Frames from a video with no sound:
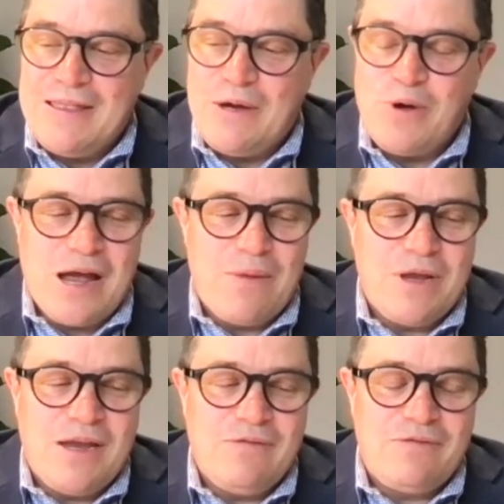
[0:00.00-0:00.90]
were
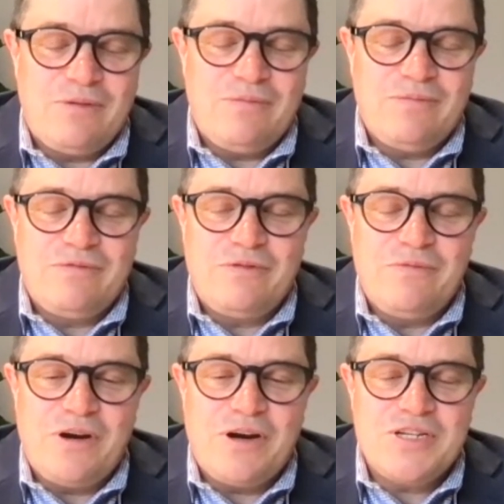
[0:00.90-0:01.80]
coming in from
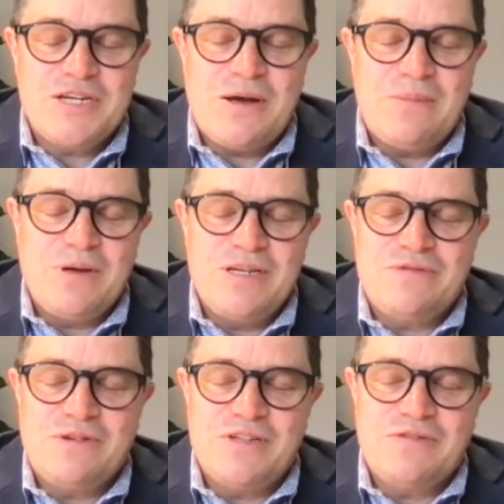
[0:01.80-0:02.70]
various companies,
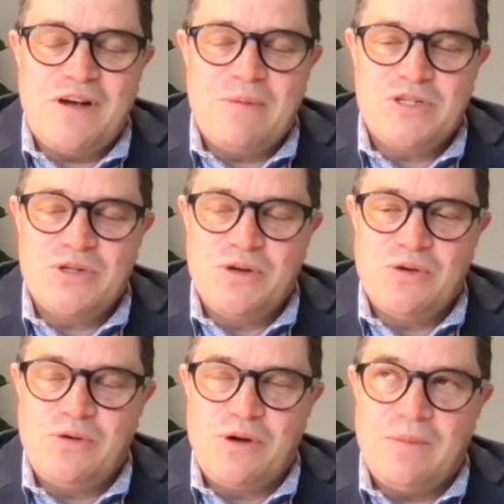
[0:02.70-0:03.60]
various
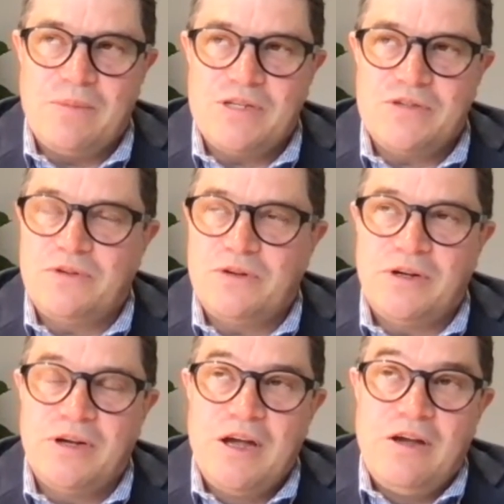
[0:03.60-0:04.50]
pharmaceutical companies
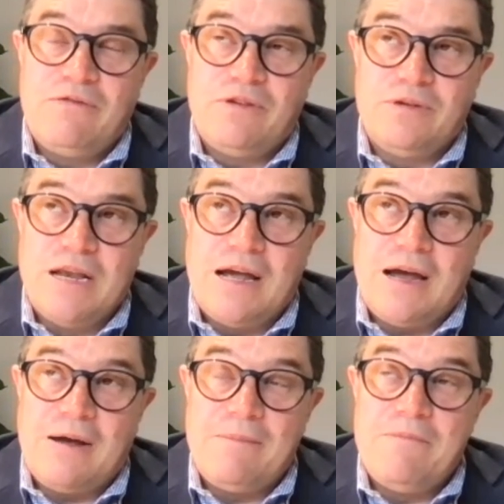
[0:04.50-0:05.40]
for
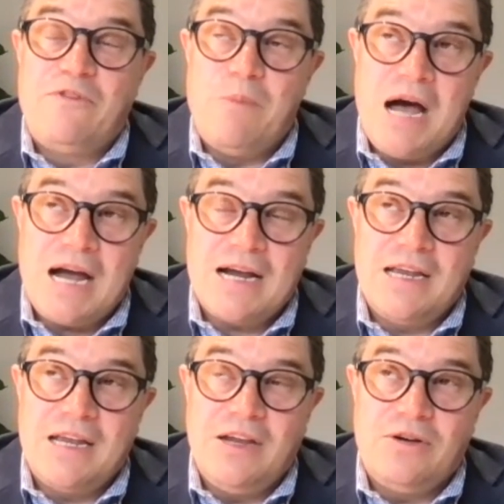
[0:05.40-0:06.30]

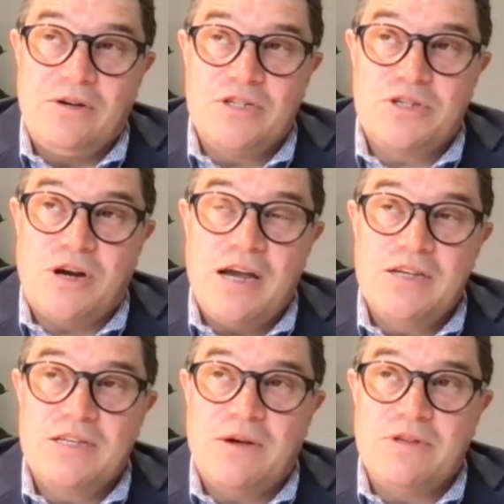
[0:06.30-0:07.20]
marketing here in
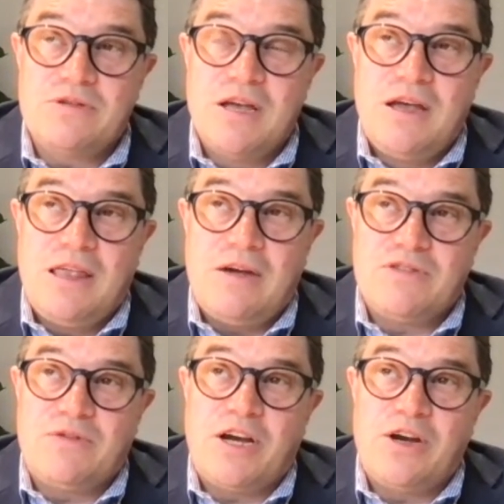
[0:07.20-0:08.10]
Australia. So that was a
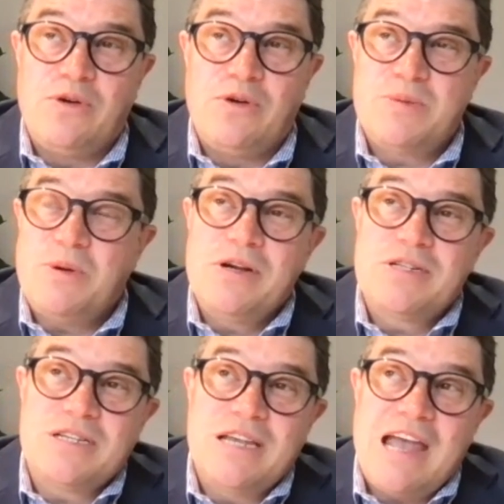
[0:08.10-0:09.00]
very good experience
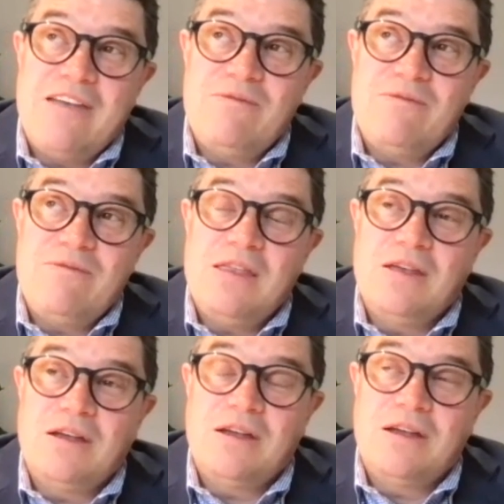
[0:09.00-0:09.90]
and gave me
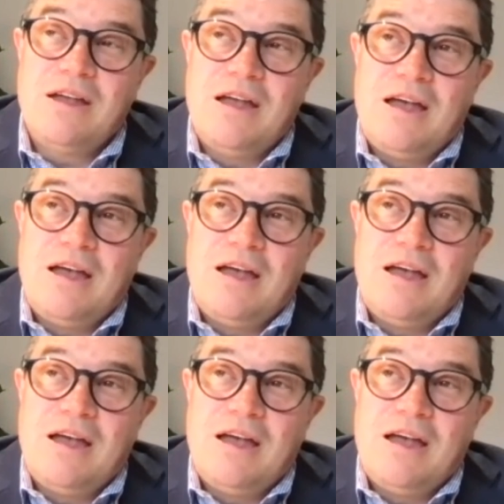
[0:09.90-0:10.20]
the